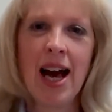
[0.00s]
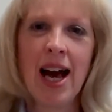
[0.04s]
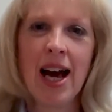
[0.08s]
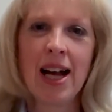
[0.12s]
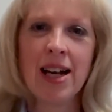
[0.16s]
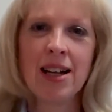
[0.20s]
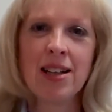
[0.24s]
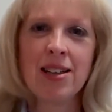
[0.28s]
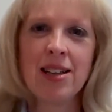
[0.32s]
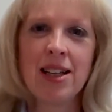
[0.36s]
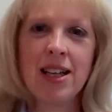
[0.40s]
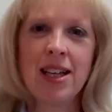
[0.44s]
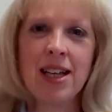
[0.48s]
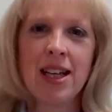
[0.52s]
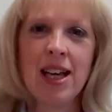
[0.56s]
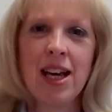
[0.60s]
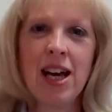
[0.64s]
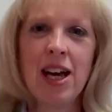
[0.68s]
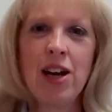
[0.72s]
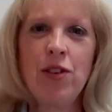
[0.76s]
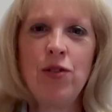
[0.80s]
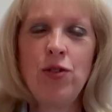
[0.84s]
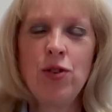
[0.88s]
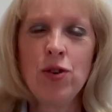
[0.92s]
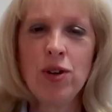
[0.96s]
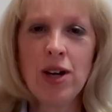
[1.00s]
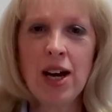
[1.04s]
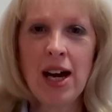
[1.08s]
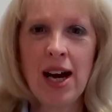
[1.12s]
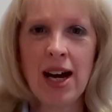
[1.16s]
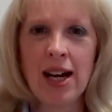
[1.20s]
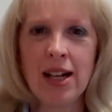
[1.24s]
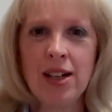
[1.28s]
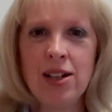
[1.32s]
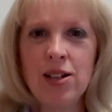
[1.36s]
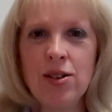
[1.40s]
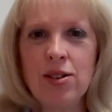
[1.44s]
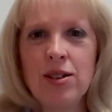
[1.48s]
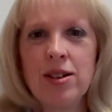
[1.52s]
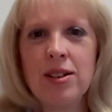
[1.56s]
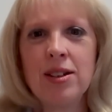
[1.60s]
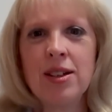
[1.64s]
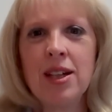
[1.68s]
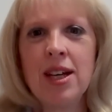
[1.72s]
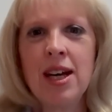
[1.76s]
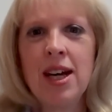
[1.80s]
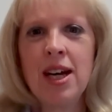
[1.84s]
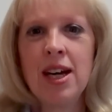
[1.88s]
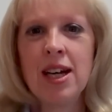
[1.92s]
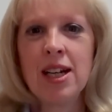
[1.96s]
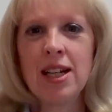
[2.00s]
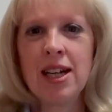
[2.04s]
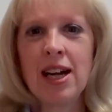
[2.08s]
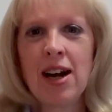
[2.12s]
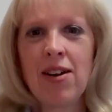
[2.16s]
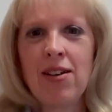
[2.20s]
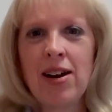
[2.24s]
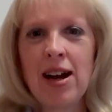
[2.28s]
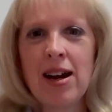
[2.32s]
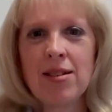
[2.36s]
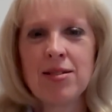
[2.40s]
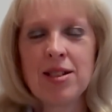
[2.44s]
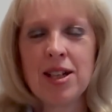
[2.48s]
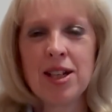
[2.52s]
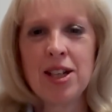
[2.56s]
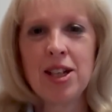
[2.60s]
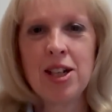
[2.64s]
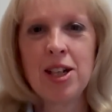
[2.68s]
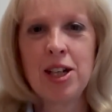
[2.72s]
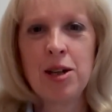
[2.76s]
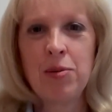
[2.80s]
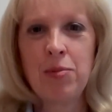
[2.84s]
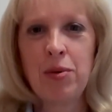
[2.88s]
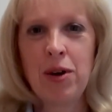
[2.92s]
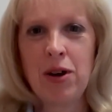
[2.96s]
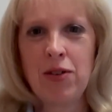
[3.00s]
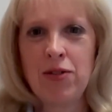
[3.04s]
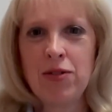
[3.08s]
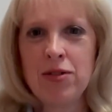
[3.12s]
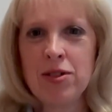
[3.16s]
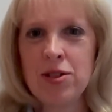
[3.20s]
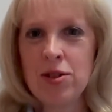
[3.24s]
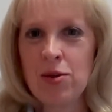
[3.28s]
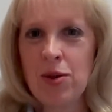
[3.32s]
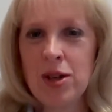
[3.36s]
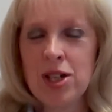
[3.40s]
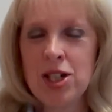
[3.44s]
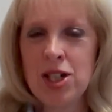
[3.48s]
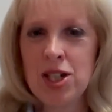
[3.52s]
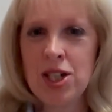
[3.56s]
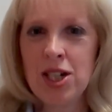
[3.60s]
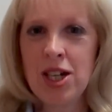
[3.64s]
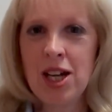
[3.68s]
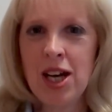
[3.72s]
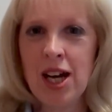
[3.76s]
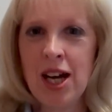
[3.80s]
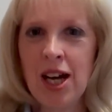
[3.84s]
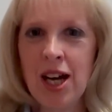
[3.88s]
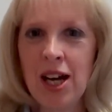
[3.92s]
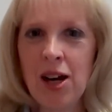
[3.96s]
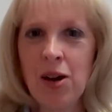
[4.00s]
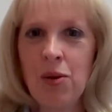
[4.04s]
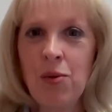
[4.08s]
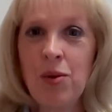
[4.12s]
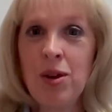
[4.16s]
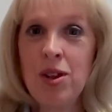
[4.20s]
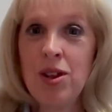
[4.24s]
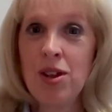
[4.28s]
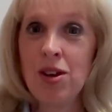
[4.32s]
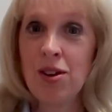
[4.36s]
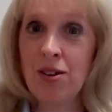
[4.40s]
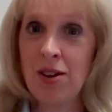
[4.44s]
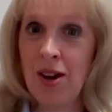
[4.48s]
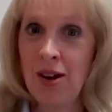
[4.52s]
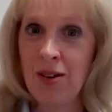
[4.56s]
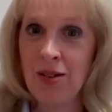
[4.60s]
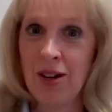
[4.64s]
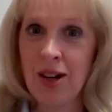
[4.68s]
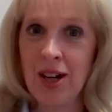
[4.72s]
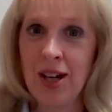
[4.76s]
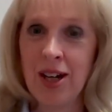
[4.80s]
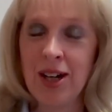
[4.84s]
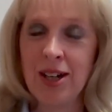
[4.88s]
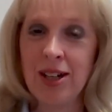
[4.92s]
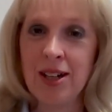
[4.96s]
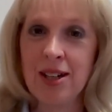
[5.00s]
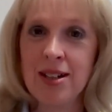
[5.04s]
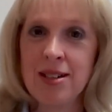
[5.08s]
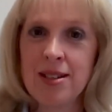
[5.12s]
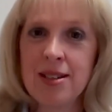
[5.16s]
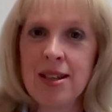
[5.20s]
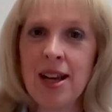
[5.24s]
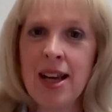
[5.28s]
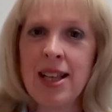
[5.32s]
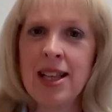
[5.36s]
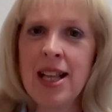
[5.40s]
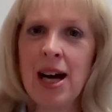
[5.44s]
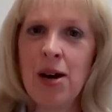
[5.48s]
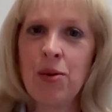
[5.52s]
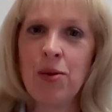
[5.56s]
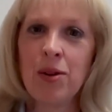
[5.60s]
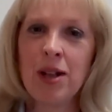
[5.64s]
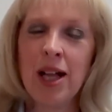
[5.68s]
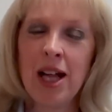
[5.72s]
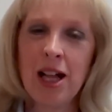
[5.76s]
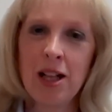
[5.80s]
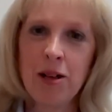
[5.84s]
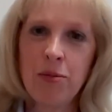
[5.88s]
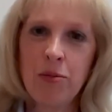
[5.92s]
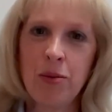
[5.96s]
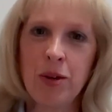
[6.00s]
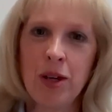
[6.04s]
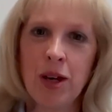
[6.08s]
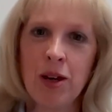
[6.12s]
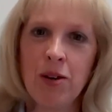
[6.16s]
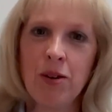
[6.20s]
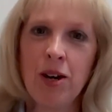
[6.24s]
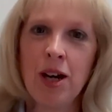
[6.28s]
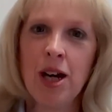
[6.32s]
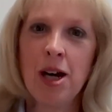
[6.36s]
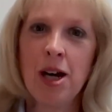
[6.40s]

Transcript: and I think if you can carry out a learning preference questionnaire with your own learners, and that will help you